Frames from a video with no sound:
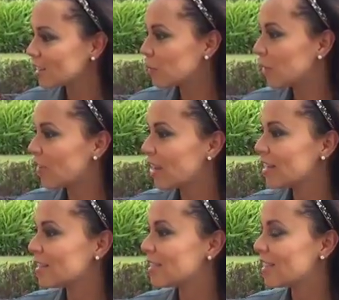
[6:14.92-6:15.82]

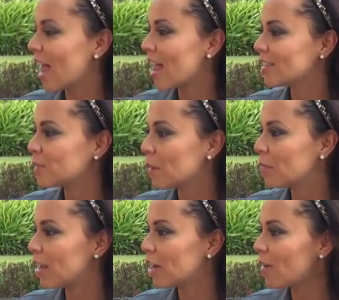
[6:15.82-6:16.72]
experience, and to be
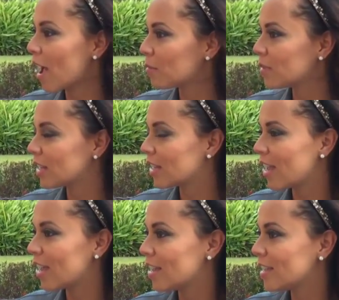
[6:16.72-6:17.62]
able to interact with the
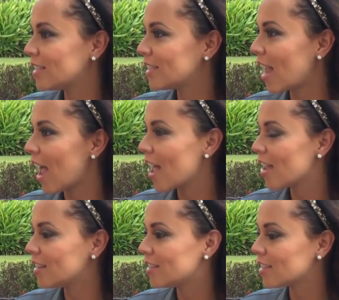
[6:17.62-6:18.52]
kids
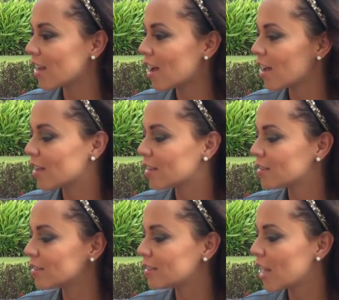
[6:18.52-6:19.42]
and
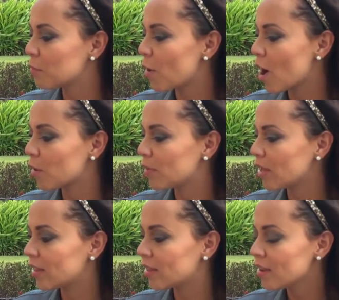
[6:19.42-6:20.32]
take part
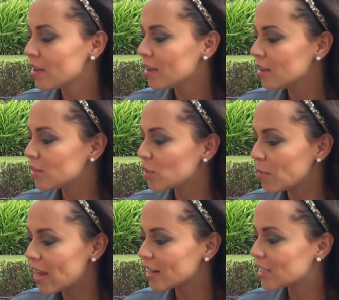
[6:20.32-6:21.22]
with so
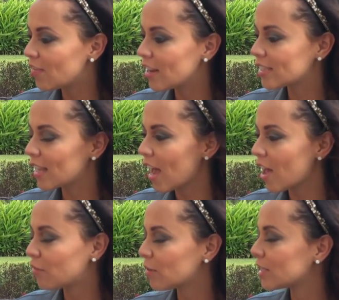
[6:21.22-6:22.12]
many activities they
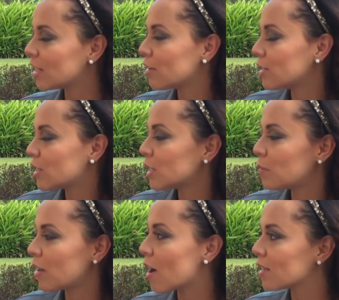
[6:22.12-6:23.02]
had for us here has
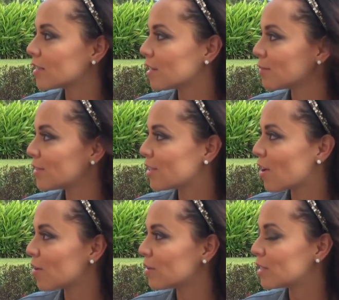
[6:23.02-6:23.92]
just been awesome.
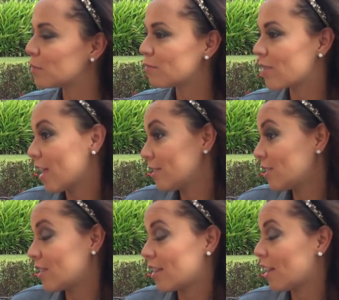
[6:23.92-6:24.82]
So it's
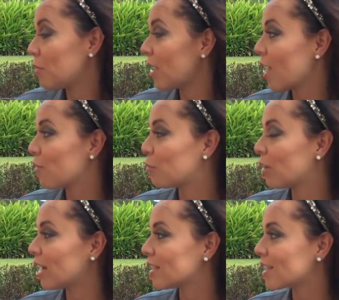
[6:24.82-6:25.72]
thanks to the NBA for
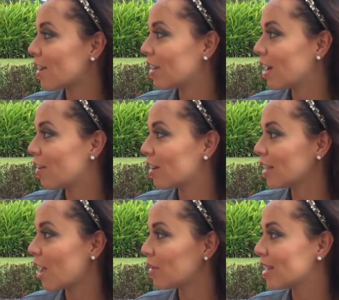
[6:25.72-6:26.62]
bringing us out here and
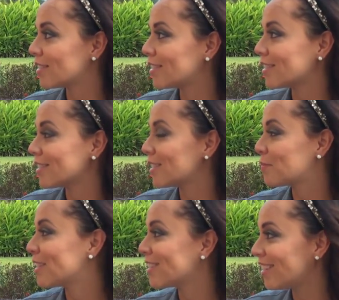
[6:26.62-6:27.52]
allowing us to
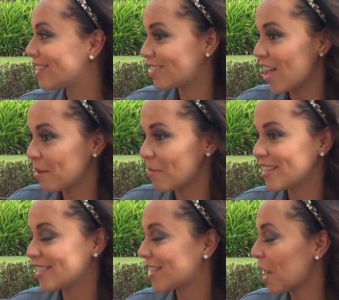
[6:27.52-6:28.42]
spend
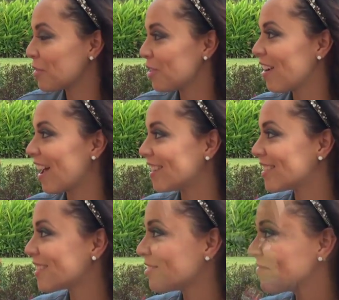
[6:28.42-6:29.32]
amazing time with you
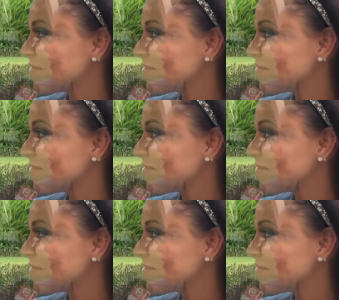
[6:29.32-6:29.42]
guys.